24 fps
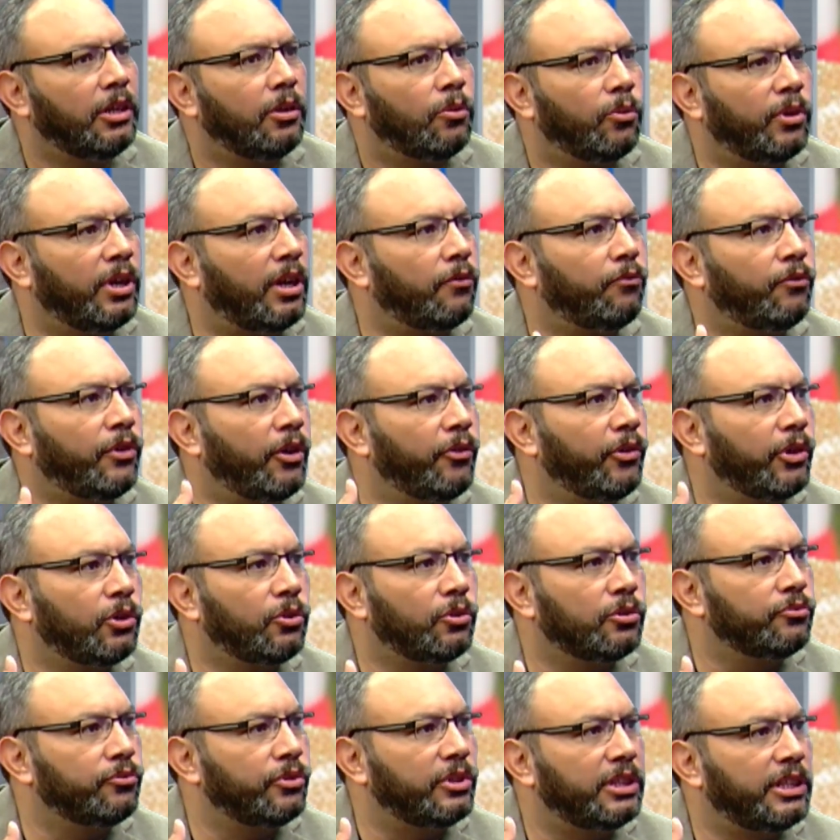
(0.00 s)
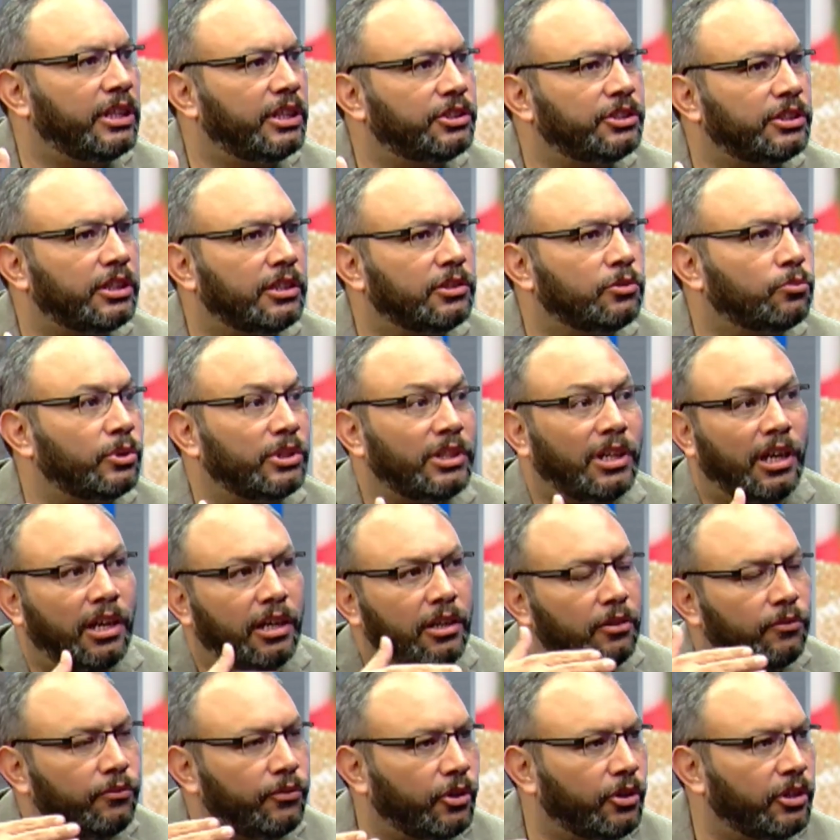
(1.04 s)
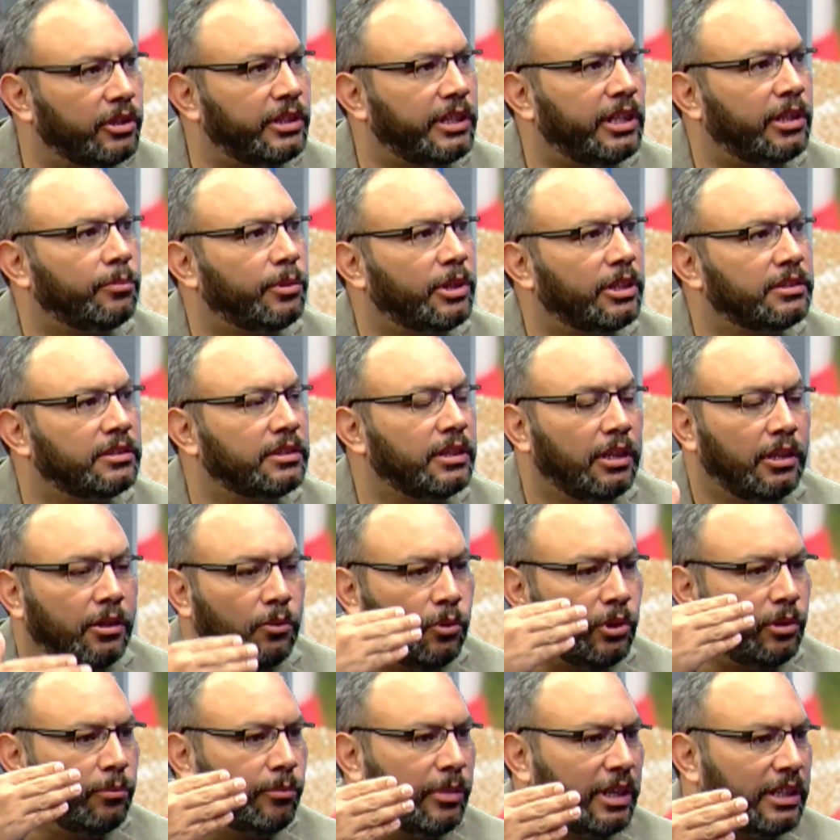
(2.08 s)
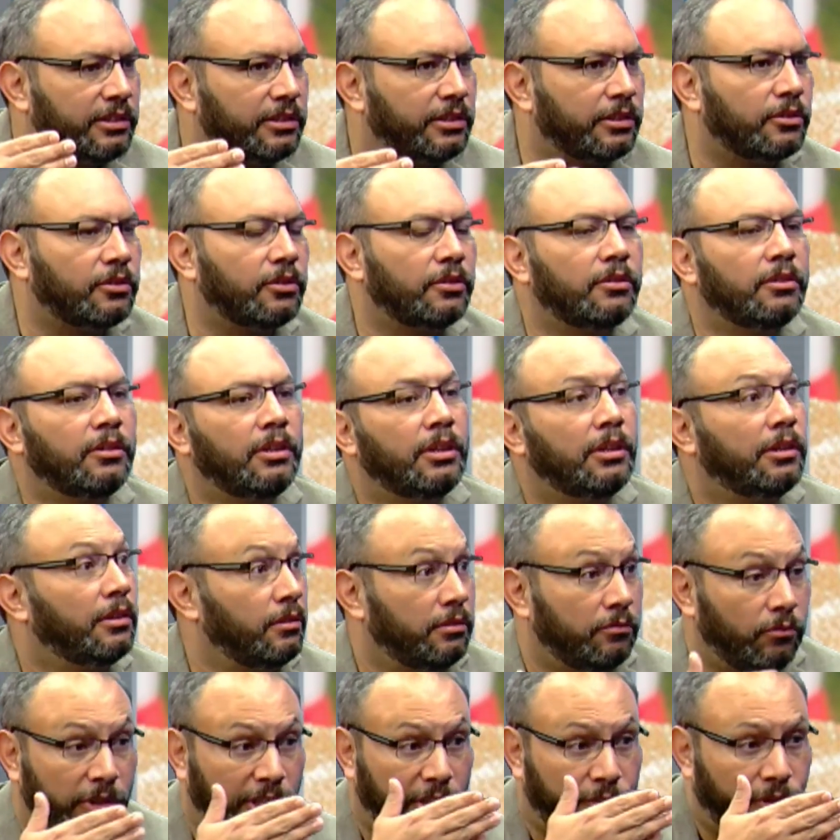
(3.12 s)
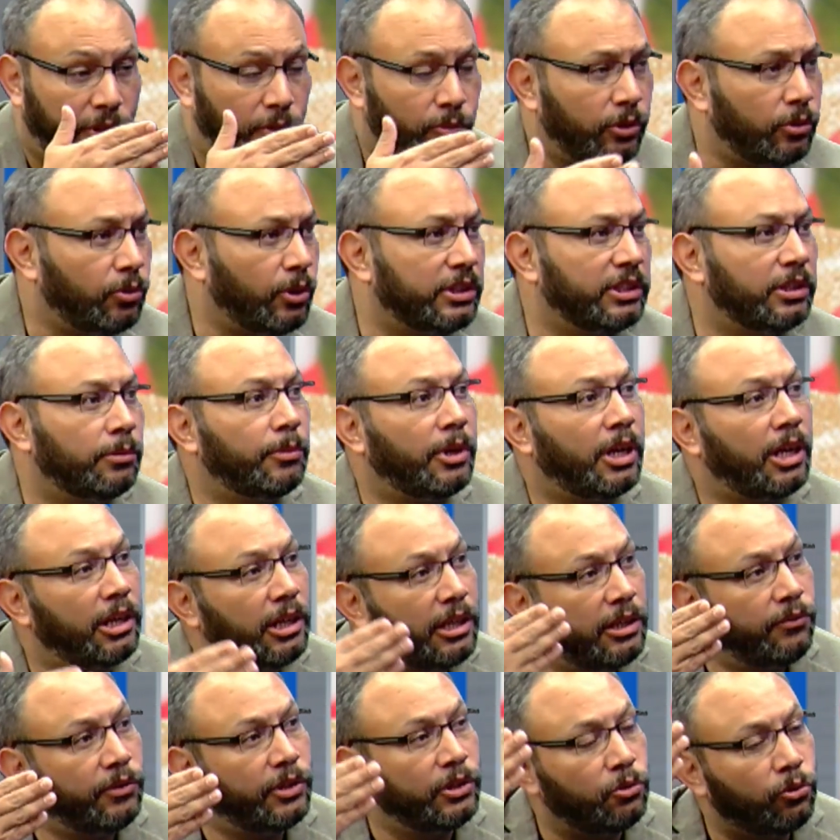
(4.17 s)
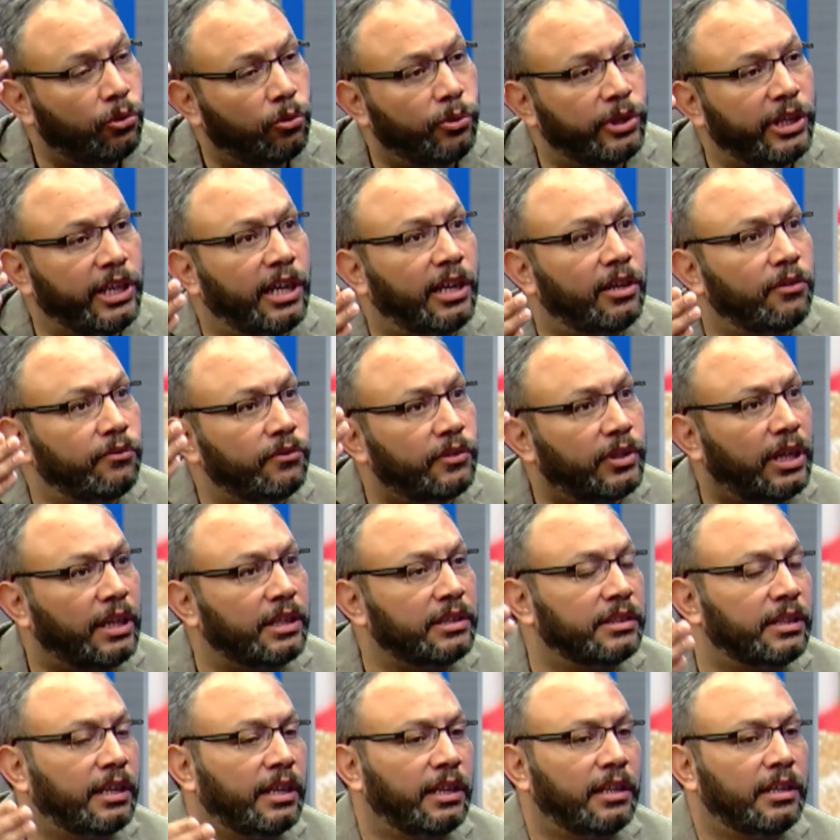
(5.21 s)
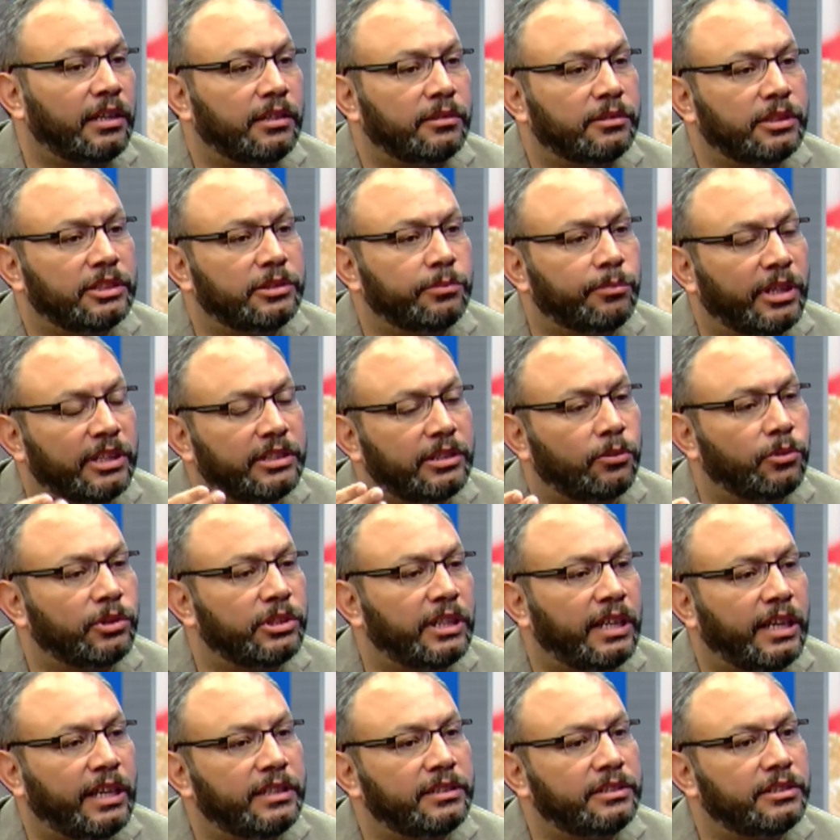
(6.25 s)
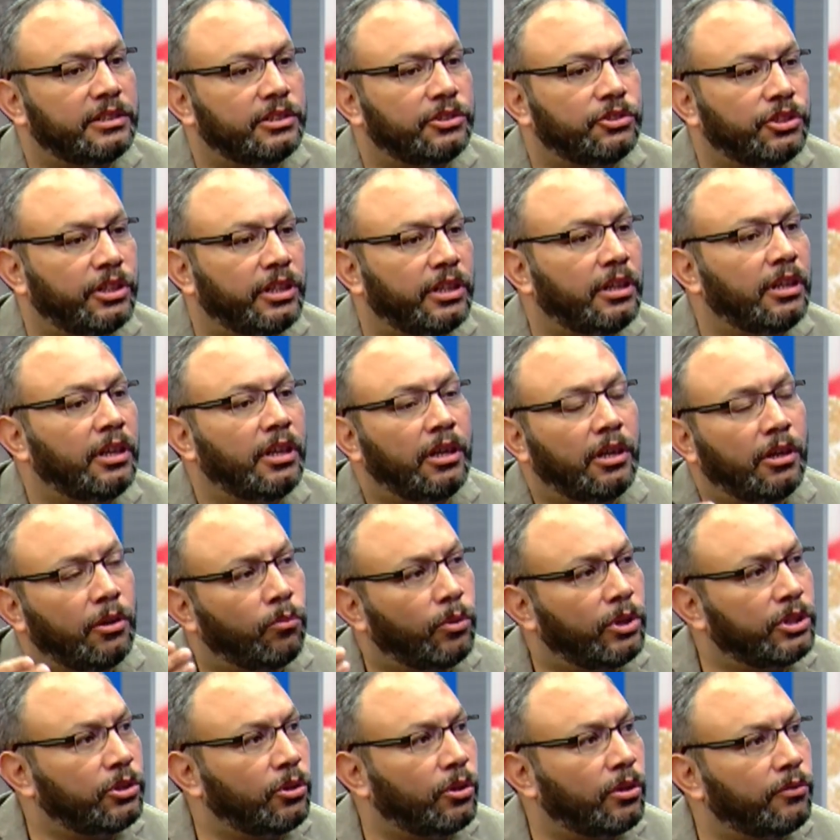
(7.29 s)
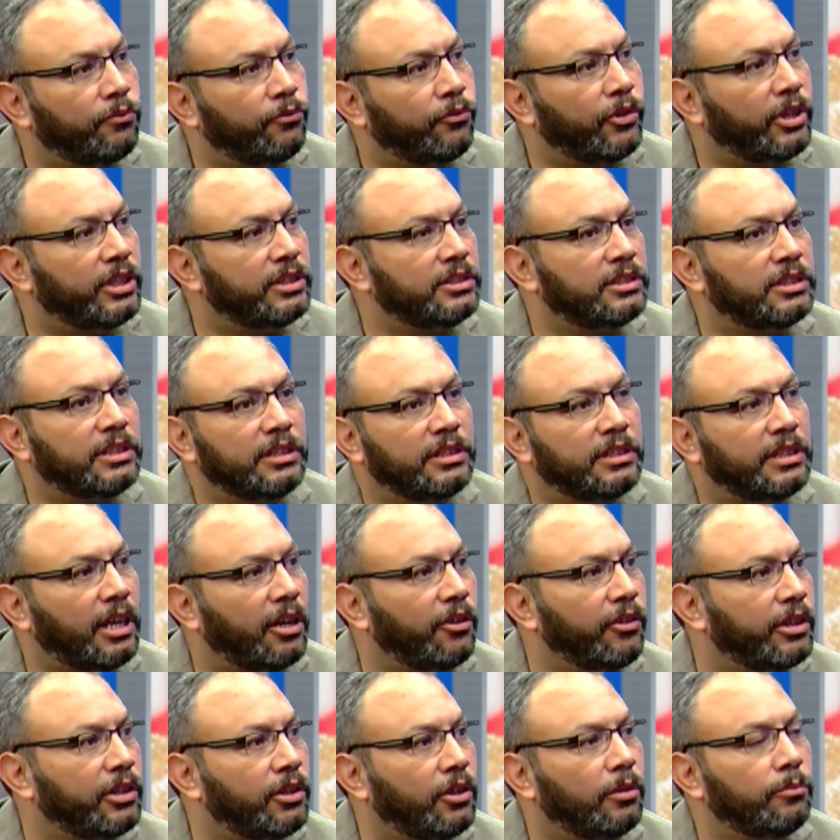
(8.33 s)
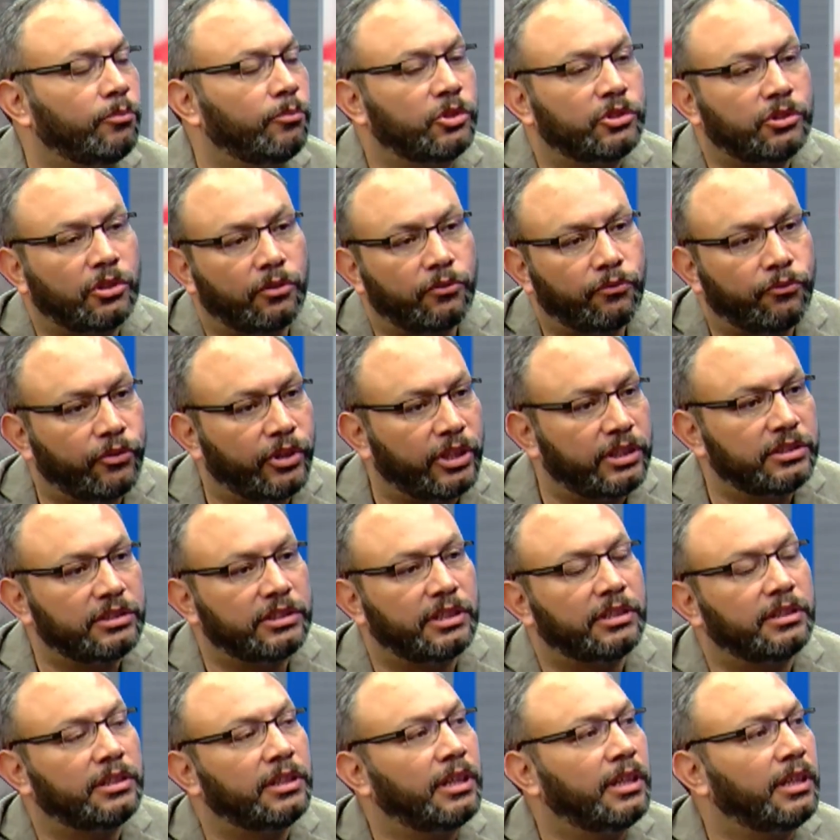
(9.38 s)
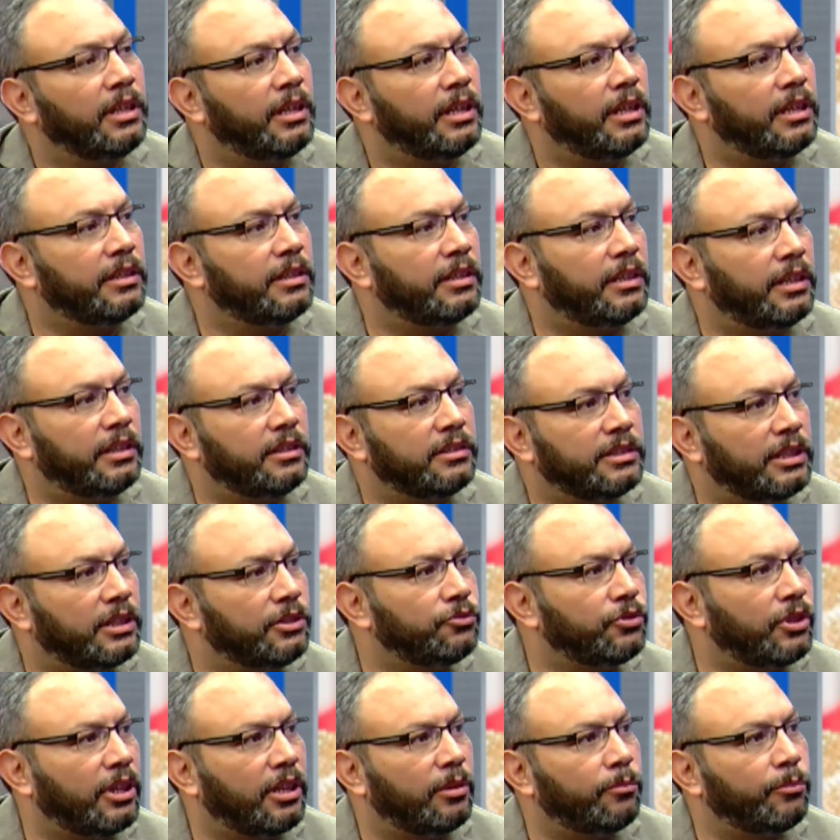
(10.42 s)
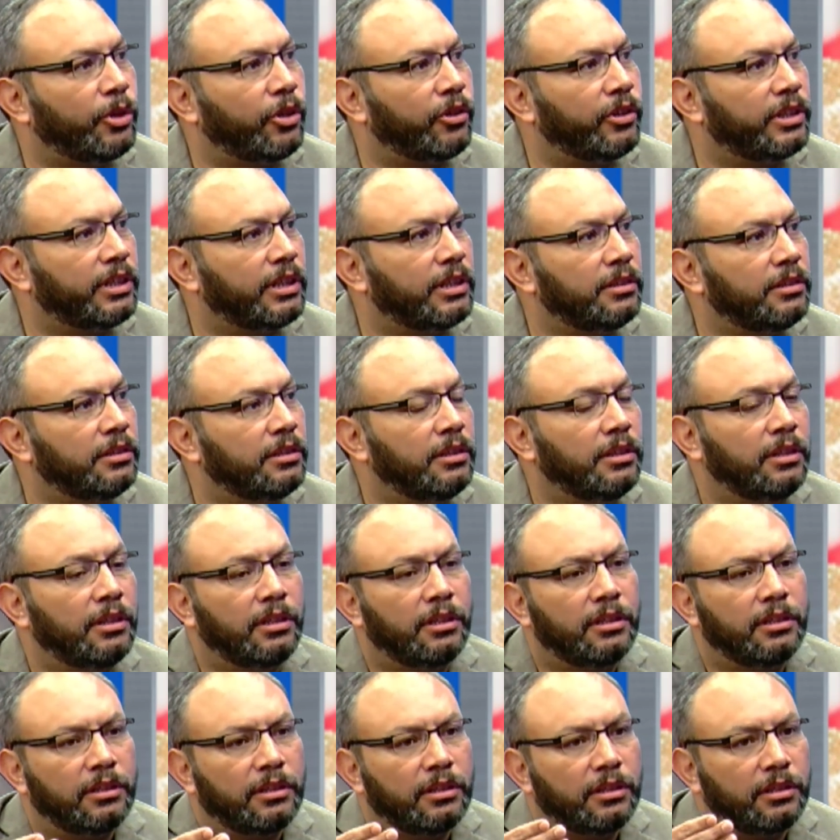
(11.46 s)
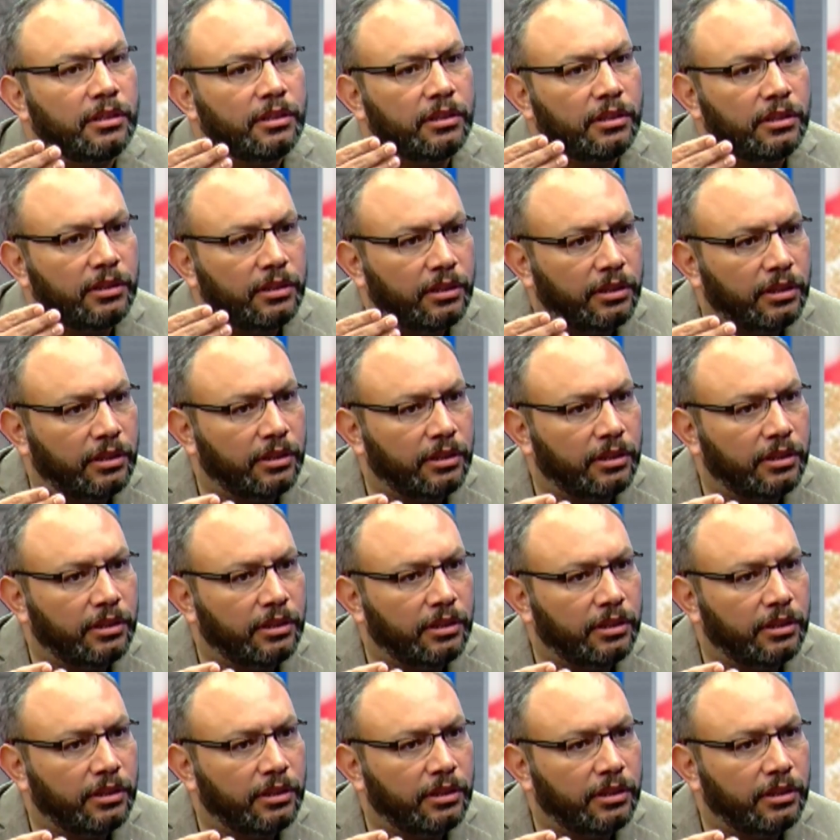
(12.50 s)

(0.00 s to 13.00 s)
We have very good relations with all of our neighbors, with Mexico, even with Guatemala. Even though we have an, uh, this matter with the I C J, with our friends in CARICOM, with our friends in in, in Central America. Mm-hmm.